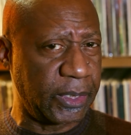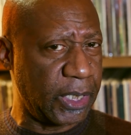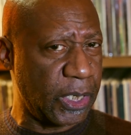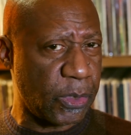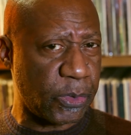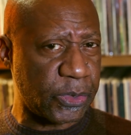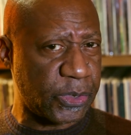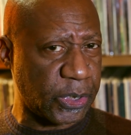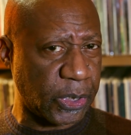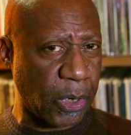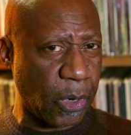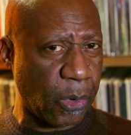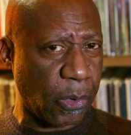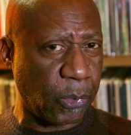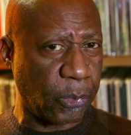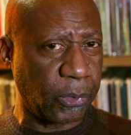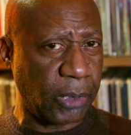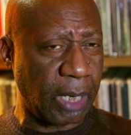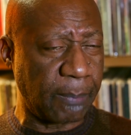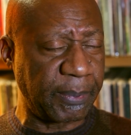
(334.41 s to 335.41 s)
years ago
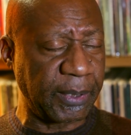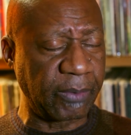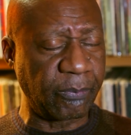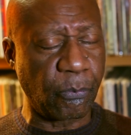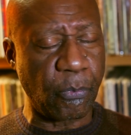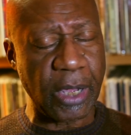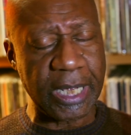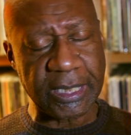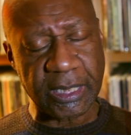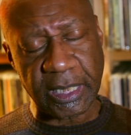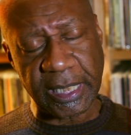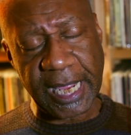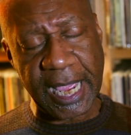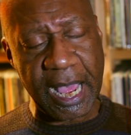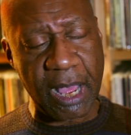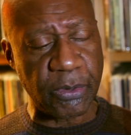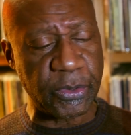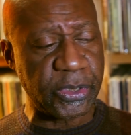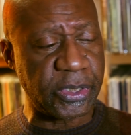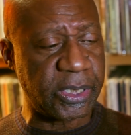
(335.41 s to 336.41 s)
up at Wesley
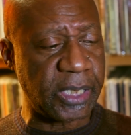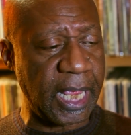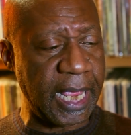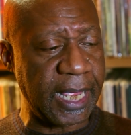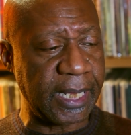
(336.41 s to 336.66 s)
House,